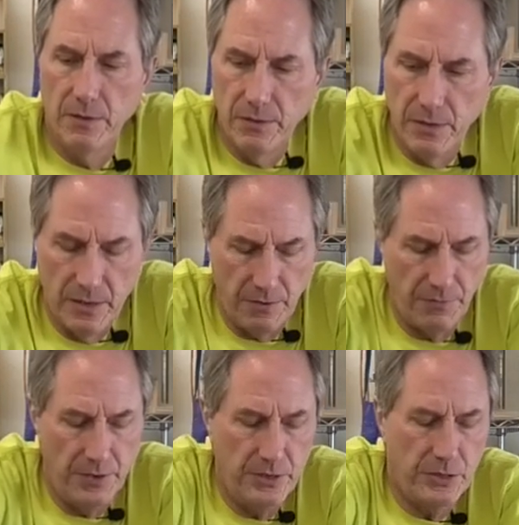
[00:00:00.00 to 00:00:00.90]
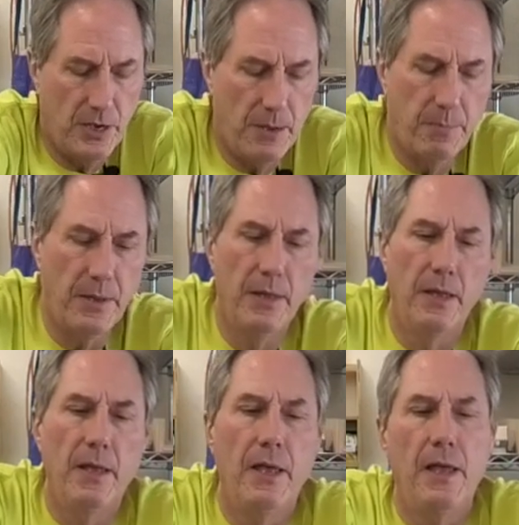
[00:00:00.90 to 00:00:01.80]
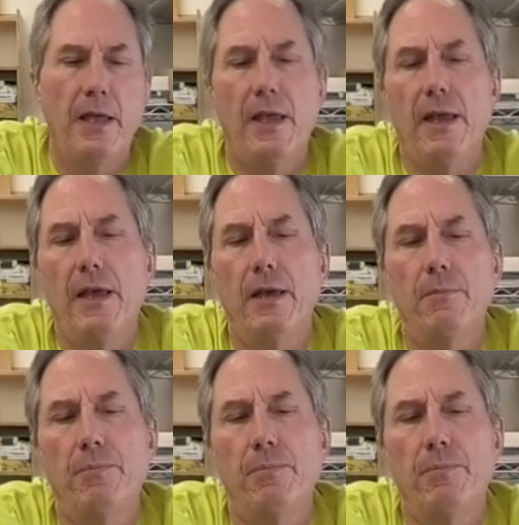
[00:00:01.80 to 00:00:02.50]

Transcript: the uh, finish up, and